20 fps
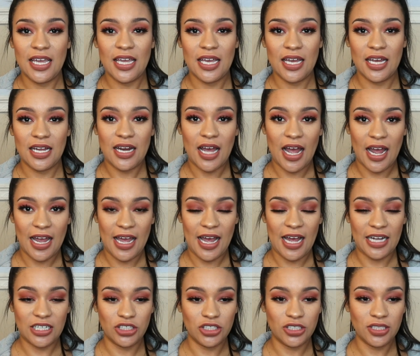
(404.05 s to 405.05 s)
and I
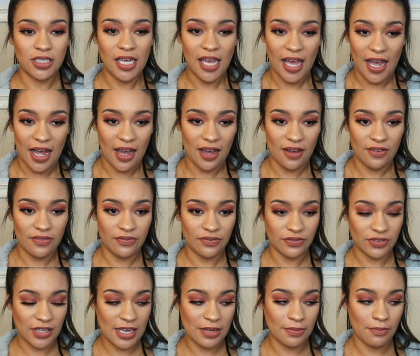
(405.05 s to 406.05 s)
actually
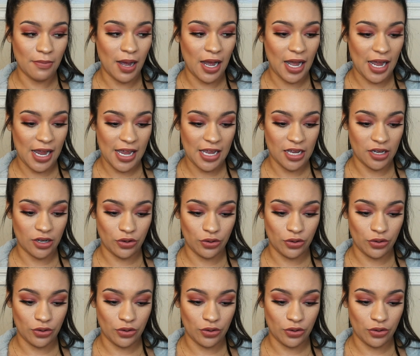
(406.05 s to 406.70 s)
have like my